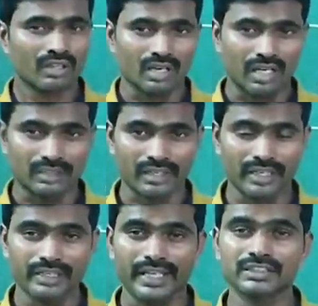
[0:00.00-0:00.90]

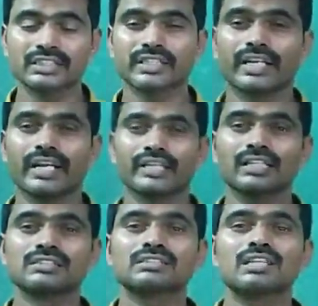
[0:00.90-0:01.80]
alternate exterior
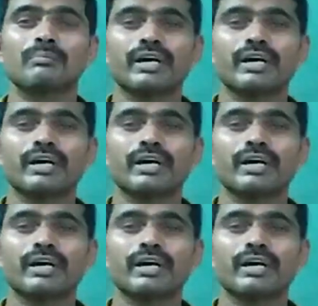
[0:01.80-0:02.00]
angles, some